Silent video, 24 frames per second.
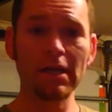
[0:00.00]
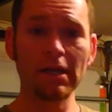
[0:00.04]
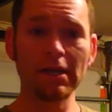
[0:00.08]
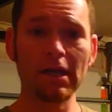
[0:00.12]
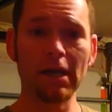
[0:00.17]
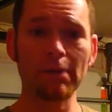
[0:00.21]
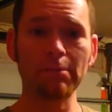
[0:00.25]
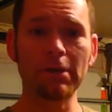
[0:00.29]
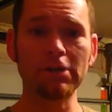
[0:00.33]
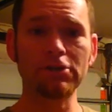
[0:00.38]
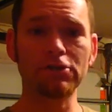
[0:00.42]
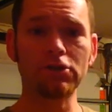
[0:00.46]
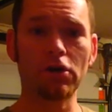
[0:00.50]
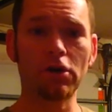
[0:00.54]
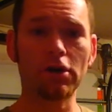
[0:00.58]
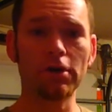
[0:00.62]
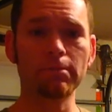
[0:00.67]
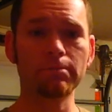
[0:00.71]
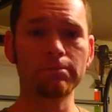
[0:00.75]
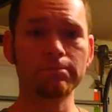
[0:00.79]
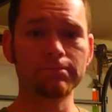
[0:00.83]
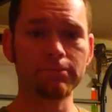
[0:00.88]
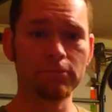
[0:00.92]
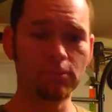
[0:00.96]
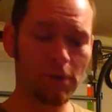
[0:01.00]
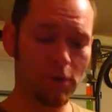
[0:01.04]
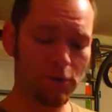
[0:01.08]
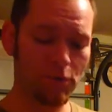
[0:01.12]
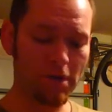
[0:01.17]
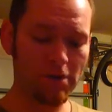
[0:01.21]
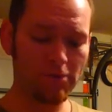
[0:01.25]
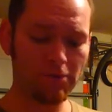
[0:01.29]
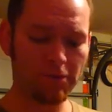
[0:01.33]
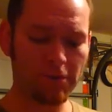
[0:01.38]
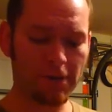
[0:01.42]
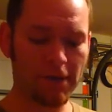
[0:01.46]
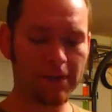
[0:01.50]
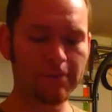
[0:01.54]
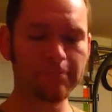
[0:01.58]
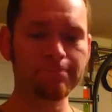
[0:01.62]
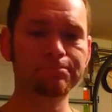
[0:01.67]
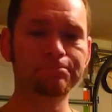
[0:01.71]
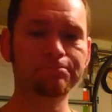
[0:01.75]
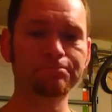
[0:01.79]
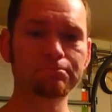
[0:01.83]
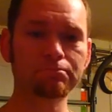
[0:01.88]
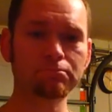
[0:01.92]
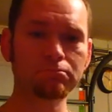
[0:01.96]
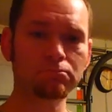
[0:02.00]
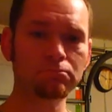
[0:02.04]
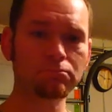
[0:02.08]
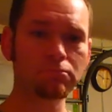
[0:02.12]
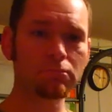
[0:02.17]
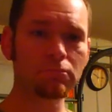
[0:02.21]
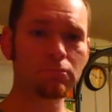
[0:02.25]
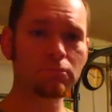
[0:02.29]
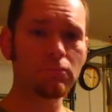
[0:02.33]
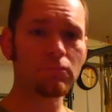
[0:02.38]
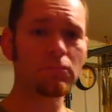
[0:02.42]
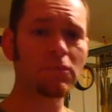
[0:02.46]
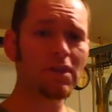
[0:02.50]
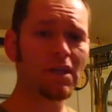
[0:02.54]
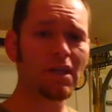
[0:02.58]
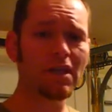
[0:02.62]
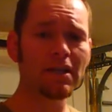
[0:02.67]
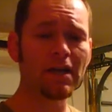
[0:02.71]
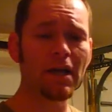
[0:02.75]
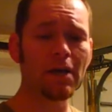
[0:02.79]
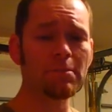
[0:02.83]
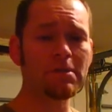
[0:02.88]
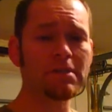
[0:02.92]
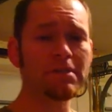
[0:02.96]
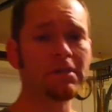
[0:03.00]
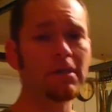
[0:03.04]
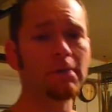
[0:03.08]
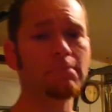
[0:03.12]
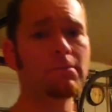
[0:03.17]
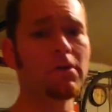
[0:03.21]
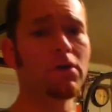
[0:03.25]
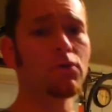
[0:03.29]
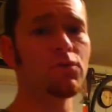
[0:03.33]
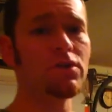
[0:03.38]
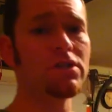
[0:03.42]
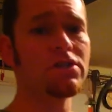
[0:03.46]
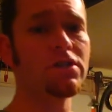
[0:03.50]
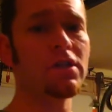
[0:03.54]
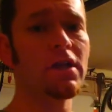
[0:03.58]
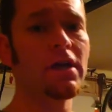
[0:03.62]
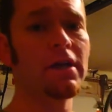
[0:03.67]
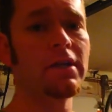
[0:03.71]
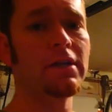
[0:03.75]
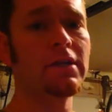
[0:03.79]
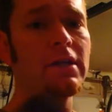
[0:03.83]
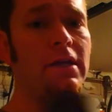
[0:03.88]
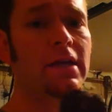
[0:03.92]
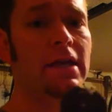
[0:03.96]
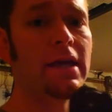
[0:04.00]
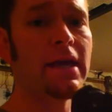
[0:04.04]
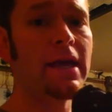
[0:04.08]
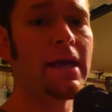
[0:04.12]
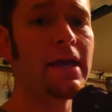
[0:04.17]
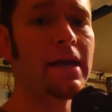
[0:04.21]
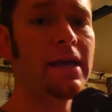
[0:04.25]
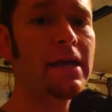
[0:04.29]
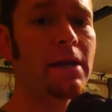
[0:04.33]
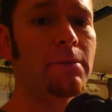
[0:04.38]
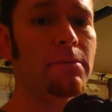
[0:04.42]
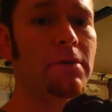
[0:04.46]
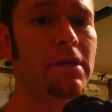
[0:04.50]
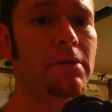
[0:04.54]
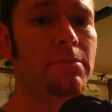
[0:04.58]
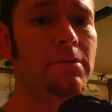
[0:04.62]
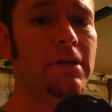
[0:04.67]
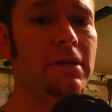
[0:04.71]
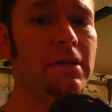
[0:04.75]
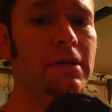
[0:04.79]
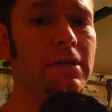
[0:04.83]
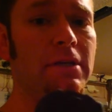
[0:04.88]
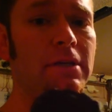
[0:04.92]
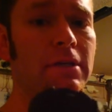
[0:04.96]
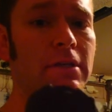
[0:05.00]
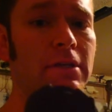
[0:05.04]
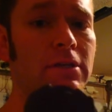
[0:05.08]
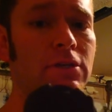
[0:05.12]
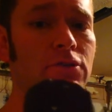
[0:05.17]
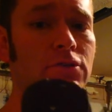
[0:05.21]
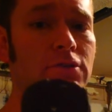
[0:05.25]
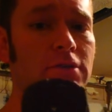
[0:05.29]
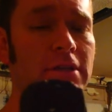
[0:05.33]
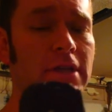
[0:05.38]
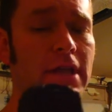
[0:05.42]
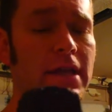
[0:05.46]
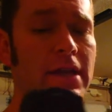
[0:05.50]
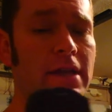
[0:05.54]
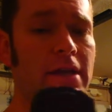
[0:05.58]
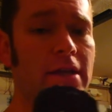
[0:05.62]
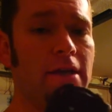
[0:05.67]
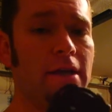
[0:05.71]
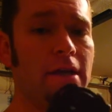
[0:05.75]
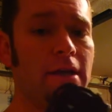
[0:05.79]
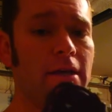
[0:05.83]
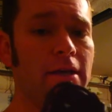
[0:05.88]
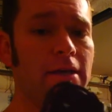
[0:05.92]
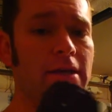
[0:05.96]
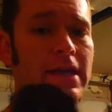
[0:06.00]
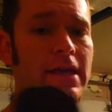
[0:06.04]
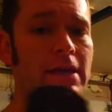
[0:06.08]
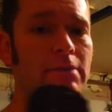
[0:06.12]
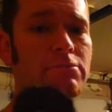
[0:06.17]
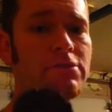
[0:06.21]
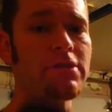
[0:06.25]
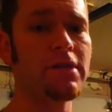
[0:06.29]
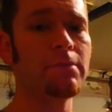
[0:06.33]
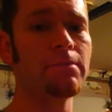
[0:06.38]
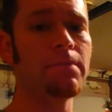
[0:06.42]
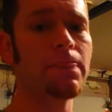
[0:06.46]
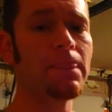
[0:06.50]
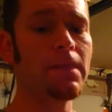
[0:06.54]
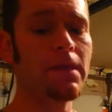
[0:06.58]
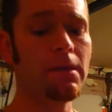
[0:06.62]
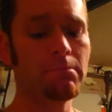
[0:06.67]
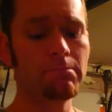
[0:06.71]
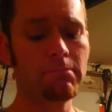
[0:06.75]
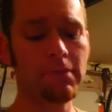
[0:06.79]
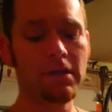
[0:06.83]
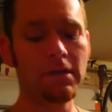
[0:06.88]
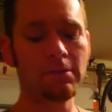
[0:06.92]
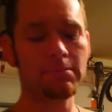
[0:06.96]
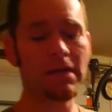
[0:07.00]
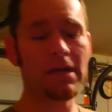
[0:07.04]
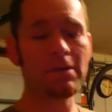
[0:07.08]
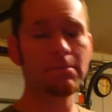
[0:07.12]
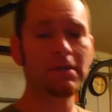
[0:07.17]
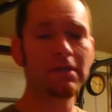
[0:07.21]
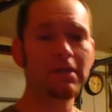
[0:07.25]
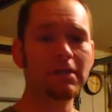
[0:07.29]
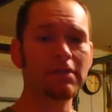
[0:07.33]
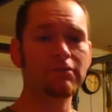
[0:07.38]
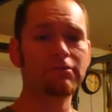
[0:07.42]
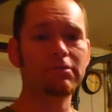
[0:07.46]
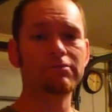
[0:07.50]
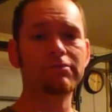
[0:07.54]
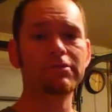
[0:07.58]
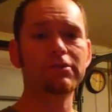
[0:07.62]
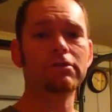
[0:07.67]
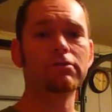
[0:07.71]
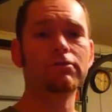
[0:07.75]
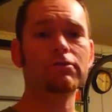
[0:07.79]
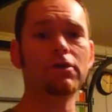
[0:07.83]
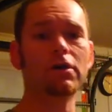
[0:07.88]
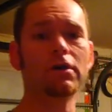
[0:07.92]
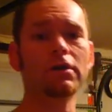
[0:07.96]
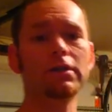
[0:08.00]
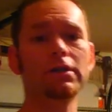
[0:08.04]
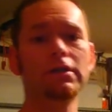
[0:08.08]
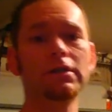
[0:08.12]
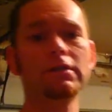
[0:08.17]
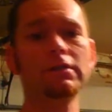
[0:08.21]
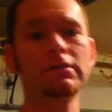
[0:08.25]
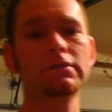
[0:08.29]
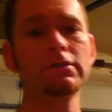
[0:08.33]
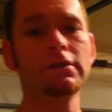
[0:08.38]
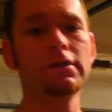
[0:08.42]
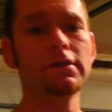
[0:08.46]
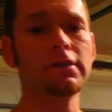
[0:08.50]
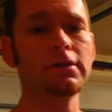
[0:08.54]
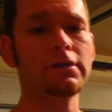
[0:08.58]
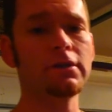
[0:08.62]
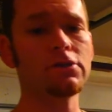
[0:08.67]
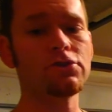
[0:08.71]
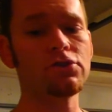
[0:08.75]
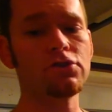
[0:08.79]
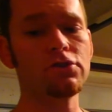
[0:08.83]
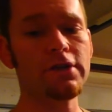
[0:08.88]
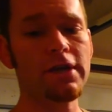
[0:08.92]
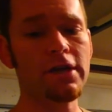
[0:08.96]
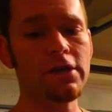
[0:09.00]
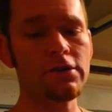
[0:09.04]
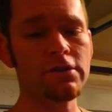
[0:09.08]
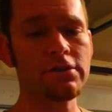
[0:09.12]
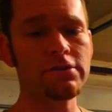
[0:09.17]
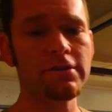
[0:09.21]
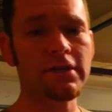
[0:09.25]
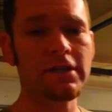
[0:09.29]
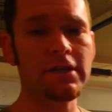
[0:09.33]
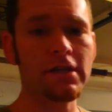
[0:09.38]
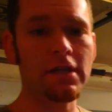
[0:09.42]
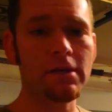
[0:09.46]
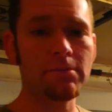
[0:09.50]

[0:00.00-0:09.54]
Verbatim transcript: Got my tarp, my rainfly, got me some ridgeline, and I'm going to be in, using a uh, cam jam. But maybe, if I'm feeling froggy, uh, I'll show you how you can set it